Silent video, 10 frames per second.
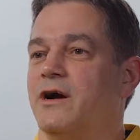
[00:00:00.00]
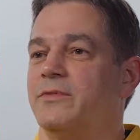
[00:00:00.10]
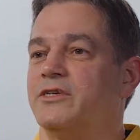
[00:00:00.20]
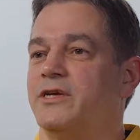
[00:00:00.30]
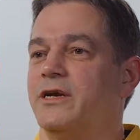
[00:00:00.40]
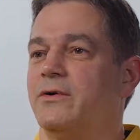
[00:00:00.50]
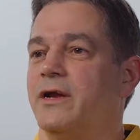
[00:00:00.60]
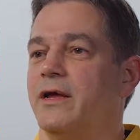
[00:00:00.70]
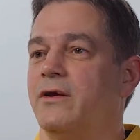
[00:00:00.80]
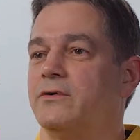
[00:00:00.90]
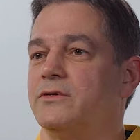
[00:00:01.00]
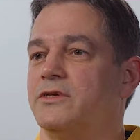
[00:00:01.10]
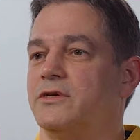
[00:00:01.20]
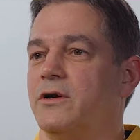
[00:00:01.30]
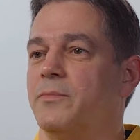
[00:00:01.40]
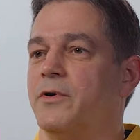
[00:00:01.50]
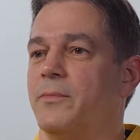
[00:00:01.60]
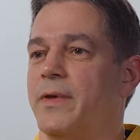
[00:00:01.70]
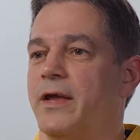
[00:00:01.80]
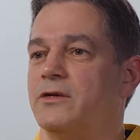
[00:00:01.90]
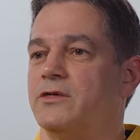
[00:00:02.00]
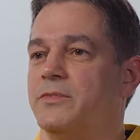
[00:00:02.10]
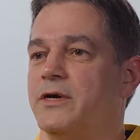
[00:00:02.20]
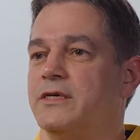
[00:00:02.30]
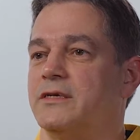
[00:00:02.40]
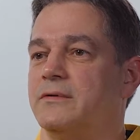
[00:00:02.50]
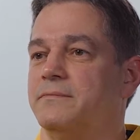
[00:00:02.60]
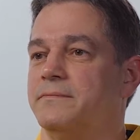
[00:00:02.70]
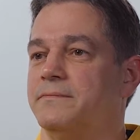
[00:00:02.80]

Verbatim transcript: Carmissino and I own CertaPro Painters of Boston.